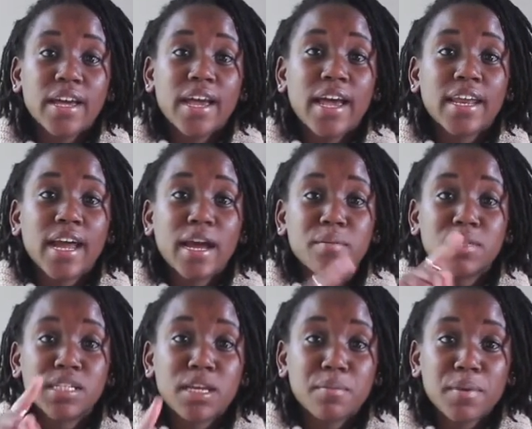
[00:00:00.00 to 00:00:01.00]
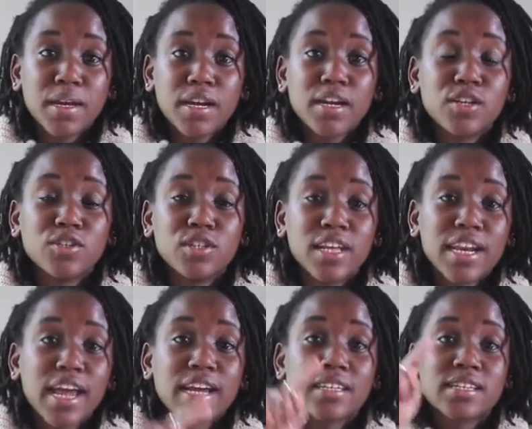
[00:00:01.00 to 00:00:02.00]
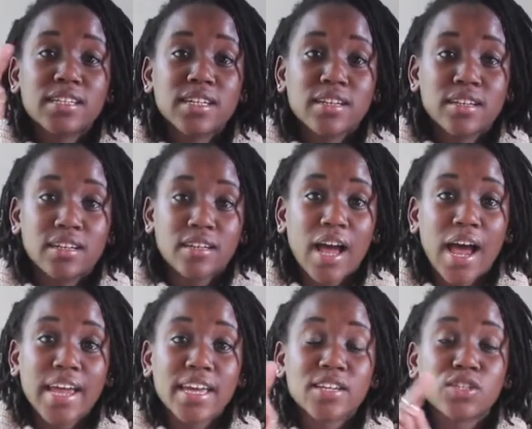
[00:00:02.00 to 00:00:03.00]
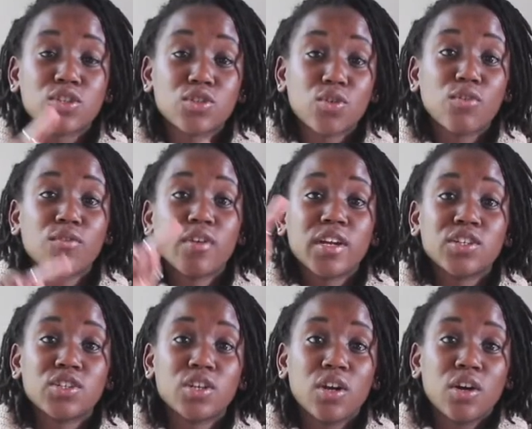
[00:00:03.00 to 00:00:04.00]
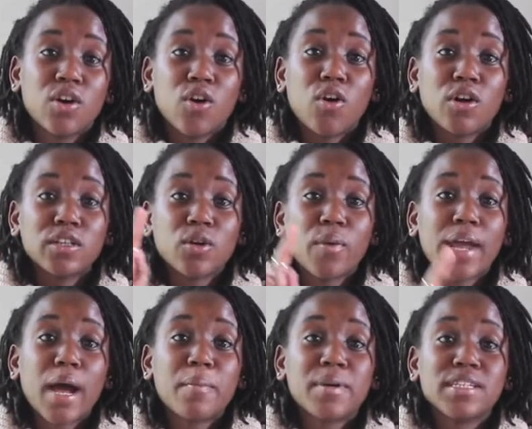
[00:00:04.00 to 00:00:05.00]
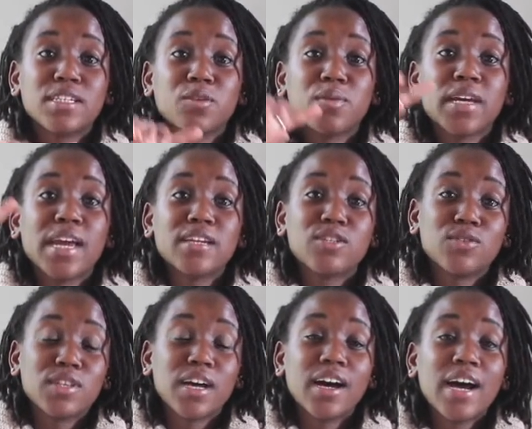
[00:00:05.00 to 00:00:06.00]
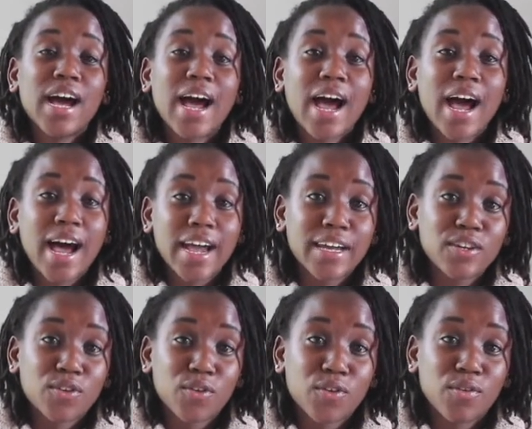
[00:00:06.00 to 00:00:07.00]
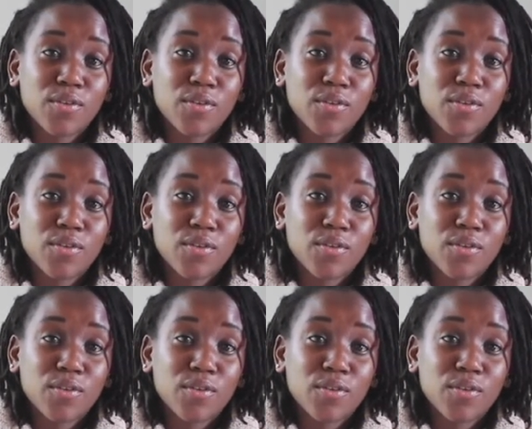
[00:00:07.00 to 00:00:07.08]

and I am skipping to the next highest solfege all the way up until we get to the high do,